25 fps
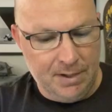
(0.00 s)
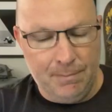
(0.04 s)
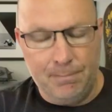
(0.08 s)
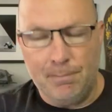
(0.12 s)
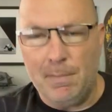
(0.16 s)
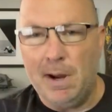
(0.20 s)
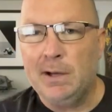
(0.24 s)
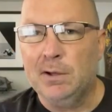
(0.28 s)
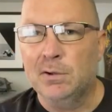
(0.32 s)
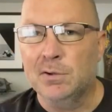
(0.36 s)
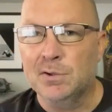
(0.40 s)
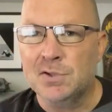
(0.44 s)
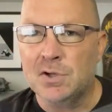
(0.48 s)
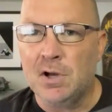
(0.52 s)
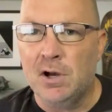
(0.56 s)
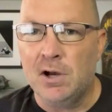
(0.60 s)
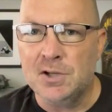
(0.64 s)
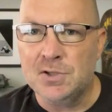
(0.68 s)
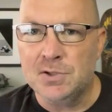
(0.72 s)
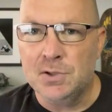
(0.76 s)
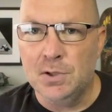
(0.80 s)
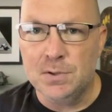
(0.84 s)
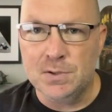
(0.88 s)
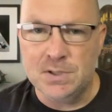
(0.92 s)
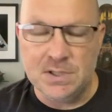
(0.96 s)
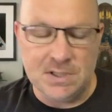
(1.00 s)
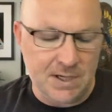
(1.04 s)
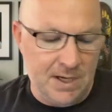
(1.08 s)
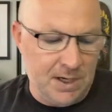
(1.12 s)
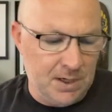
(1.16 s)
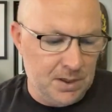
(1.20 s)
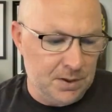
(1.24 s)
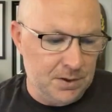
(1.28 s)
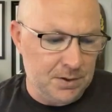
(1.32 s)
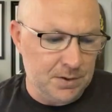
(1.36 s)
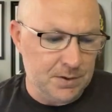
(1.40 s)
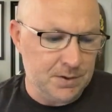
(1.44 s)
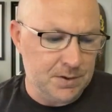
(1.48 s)
Michael's also
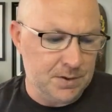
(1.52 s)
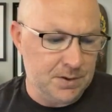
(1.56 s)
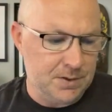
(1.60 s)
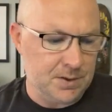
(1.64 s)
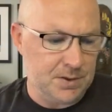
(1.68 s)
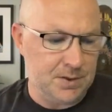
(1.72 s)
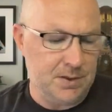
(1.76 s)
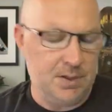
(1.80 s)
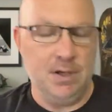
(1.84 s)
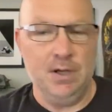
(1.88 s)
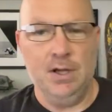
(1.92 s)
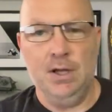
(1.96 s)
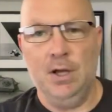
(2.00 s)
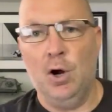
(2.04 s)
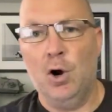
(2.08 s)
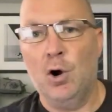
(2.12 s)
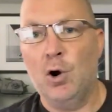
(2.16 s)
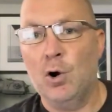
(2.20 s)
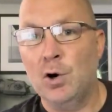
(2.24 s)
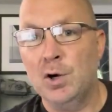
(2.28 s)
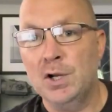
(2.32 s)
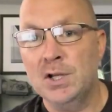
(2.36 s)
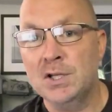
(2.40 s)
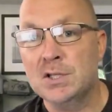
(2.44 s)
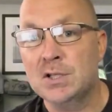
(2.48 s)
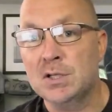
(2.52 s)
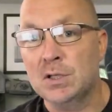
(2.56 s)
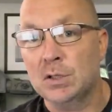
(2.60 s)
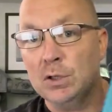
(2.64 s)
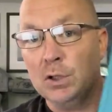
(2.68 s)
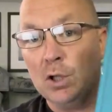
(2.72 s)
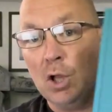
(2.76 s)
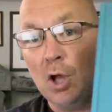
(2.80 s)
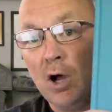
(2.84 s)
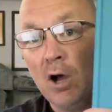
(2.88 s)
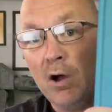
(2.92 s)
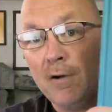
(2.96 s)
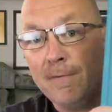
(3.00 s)
sells Artist
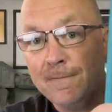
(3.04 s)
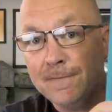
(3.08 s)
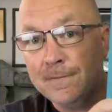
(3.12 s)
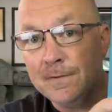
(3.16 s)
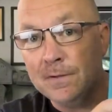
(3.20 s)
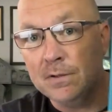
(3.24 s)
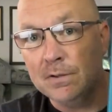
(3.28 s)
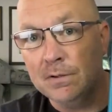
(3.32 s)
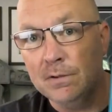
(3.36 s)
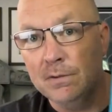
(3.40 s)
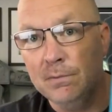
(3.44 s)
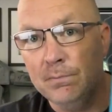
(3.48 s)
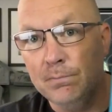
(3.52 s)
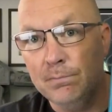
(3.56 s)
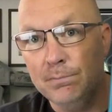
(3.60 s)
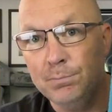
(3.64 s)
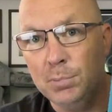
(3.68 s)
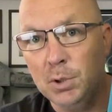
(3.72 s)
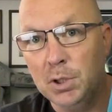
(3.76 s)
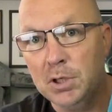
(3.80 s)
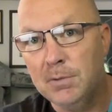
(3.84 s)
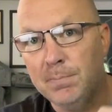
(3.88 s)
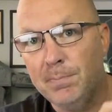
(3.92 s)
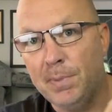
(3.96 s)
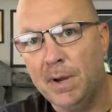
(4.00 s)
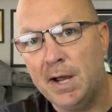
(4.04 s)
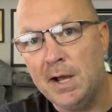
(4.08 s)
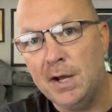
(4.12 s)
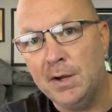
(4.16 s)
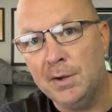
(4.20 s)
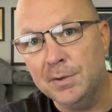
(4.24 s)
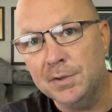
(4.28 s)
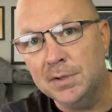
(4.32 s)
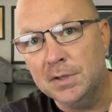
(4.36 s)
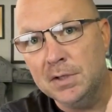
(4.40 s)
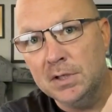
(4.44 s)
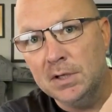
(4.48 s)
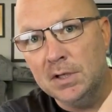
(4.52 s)
Loft
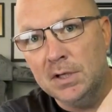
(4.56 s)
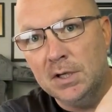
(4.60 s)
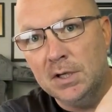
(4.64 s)
book-bound